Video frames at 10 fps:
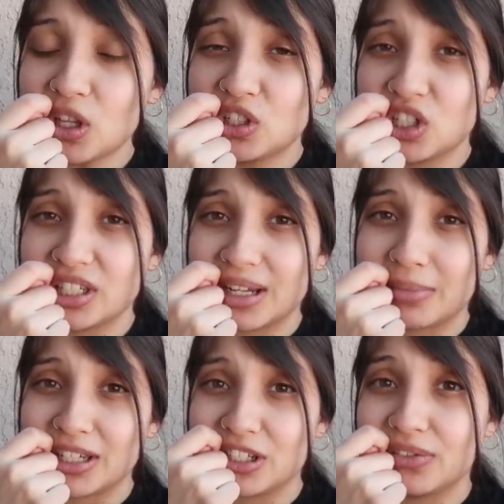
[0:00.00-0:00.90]
She said
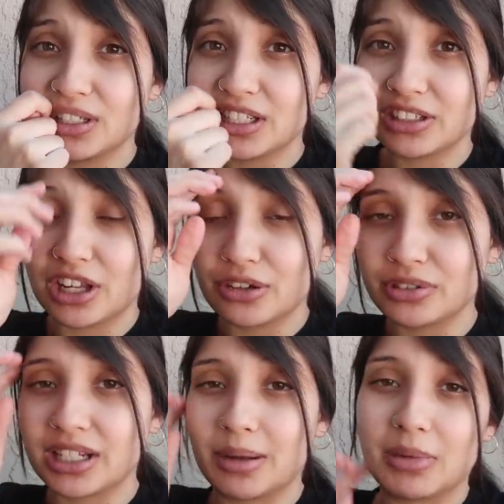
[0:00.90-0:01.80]
my cervix is
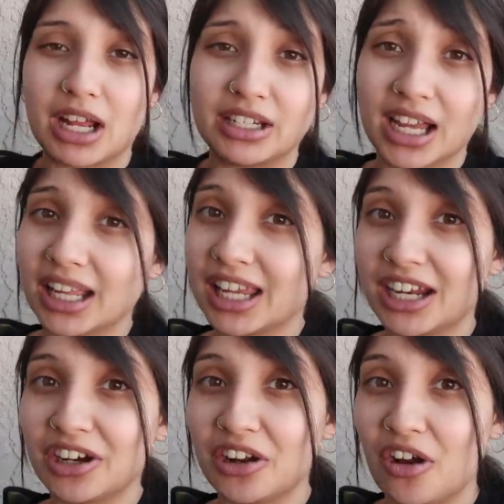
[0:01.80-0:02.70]
closed. I'm not
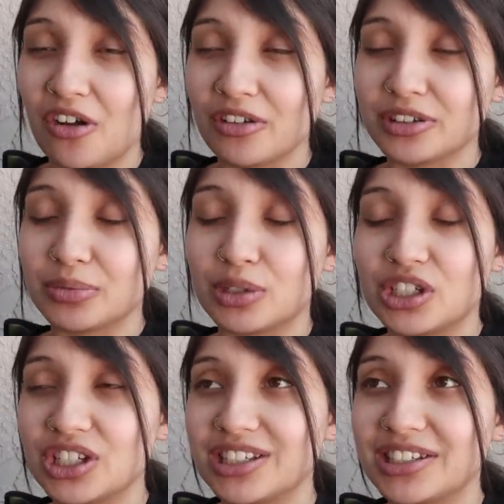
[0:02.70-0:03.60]
dilated at all,
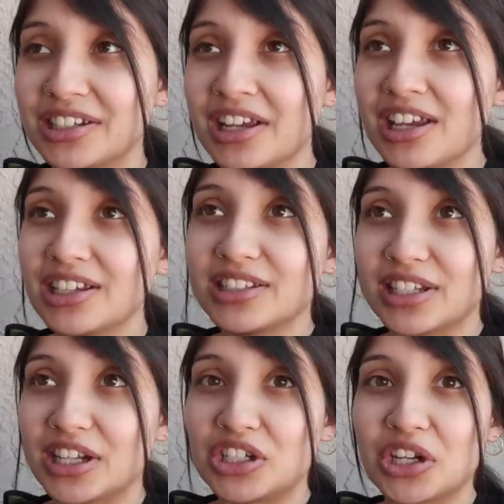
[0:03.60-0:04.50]
which is
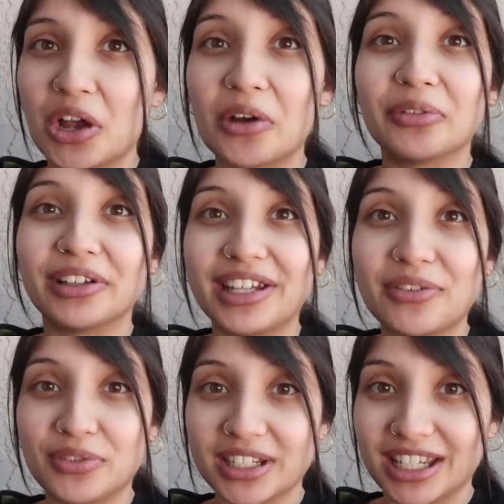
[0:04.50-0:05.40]
such a
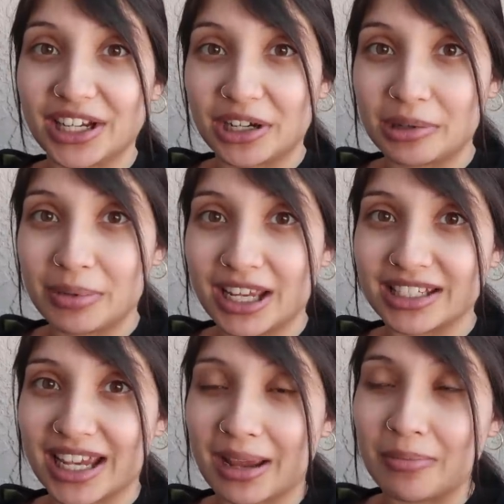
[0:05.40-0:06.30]
relief to hear
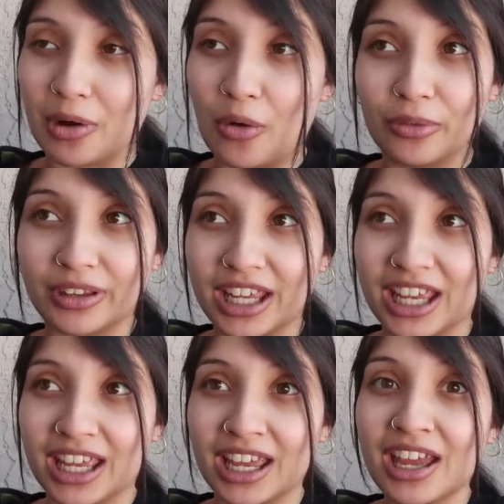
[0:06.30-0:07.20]
because I'm
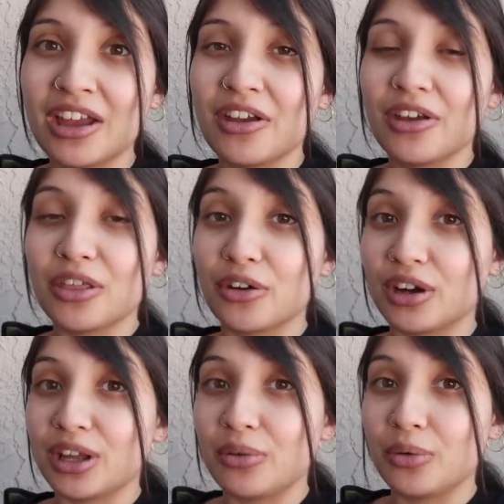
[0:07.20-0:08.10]
only
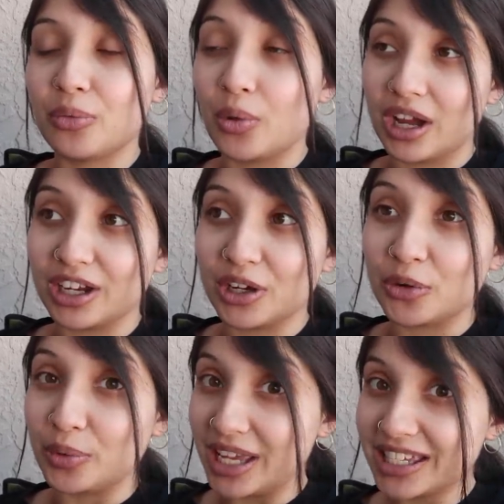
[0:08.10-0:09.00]

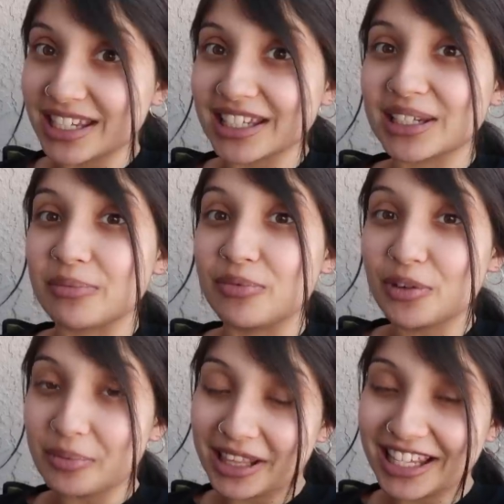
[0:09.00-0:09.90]
31 weeks as I'm
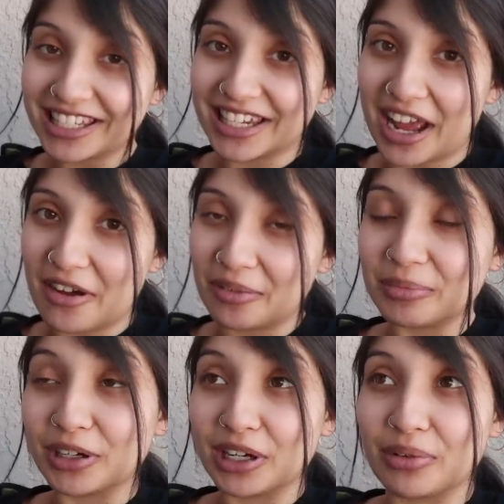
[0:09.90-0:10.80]
filming this now. I'm
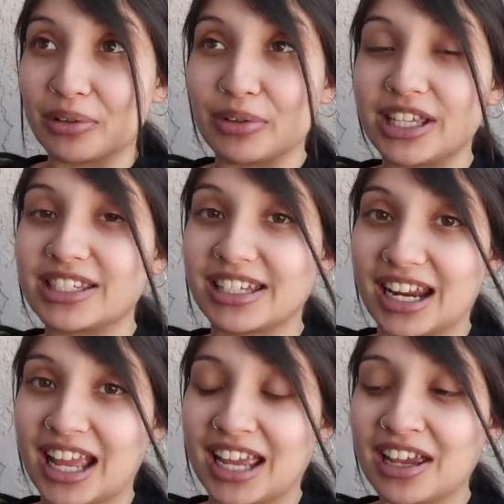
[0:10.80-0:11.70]
31 weeks
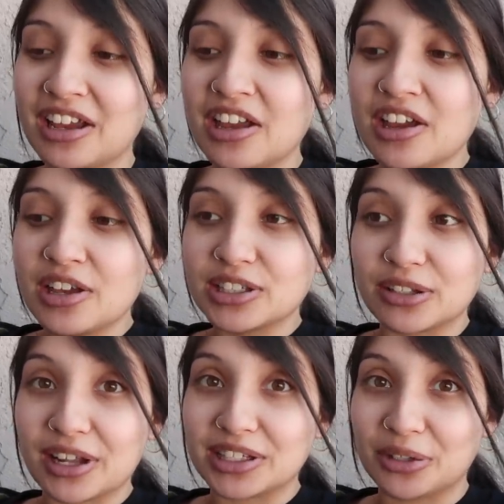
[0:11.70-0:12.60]
today. So
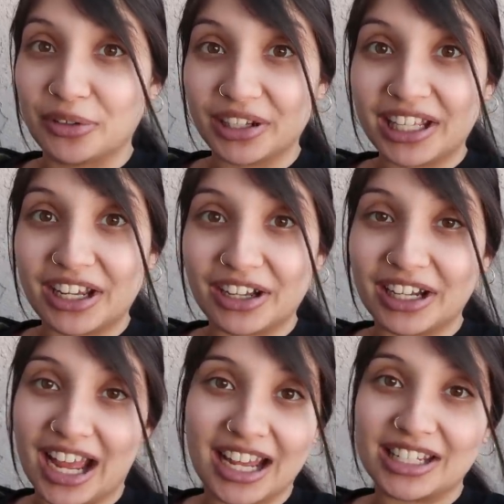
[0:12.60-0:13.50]
that's really
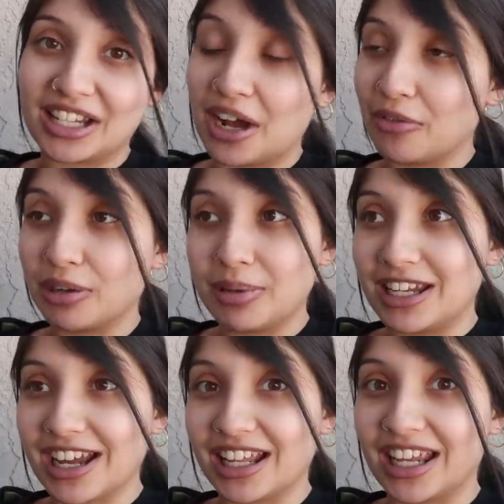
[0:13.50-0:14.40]
good. I did not want to be
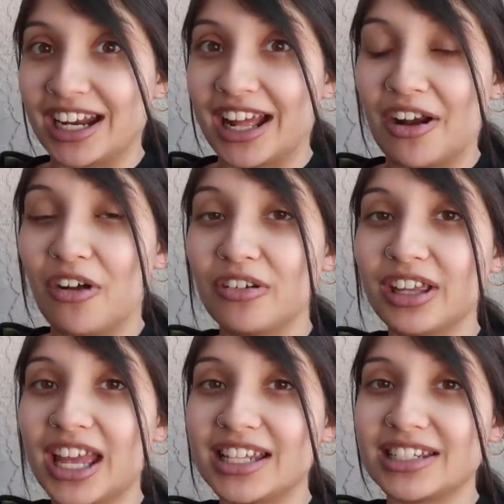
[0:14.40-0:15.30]
dilated at all
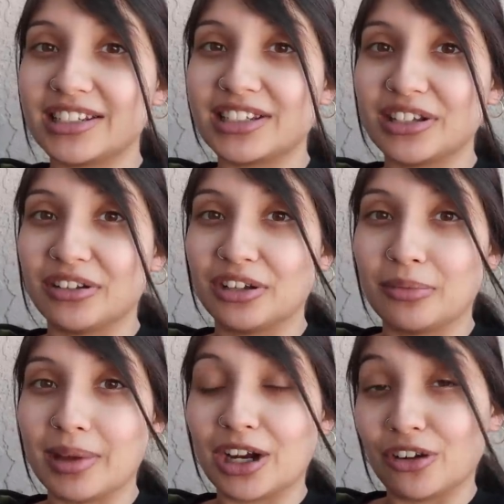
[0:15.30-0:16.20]
yet. It's still a
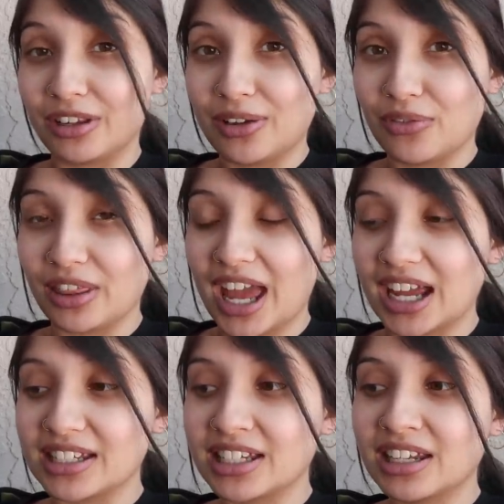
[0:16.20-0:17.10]
little bit early for that.